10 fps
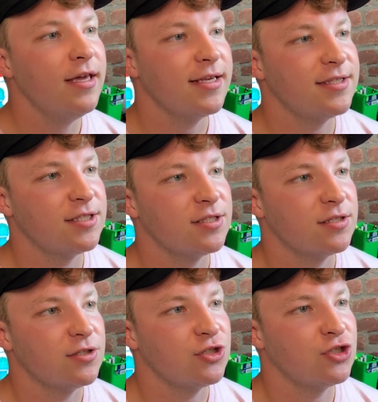is
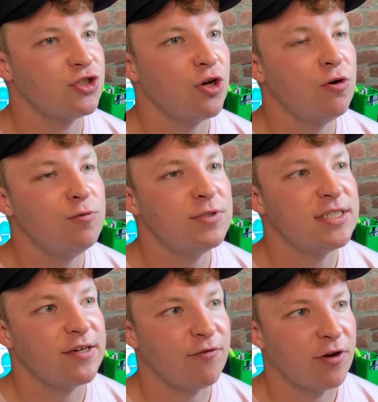so
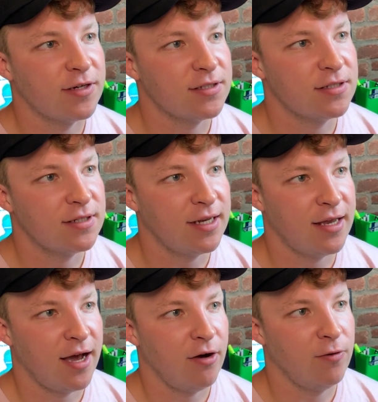different
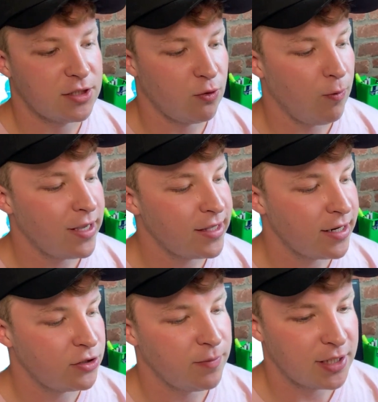now. The way that
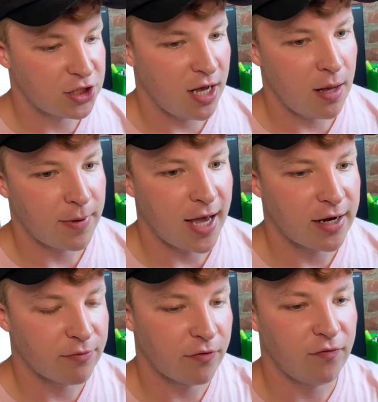I do my job kind
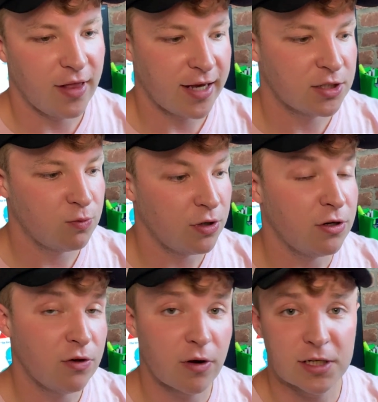of reflects what
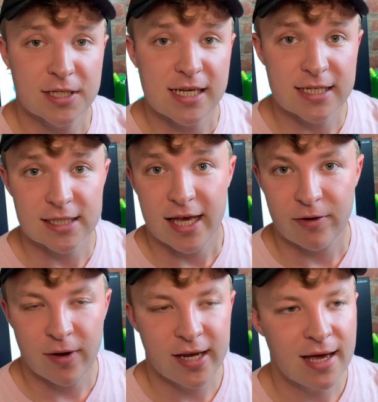New York City is
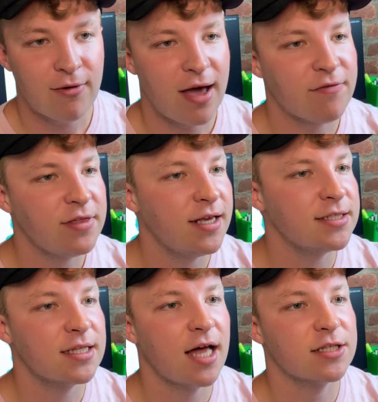like right now. Everything
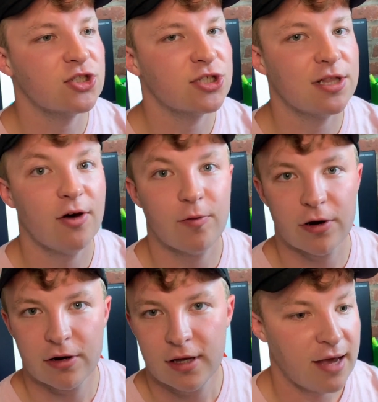is a lot
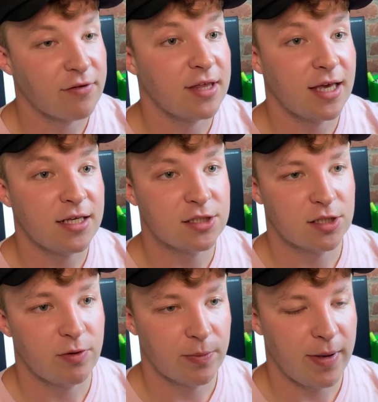slower. Everything is
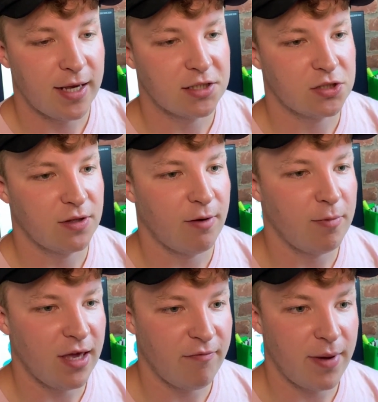slower paced so that
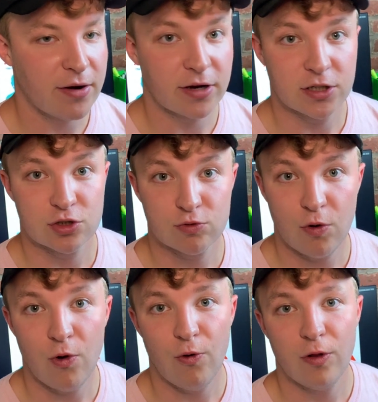we have better
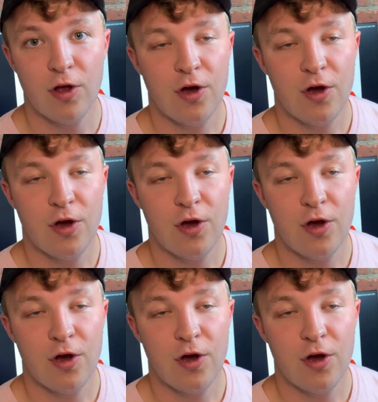control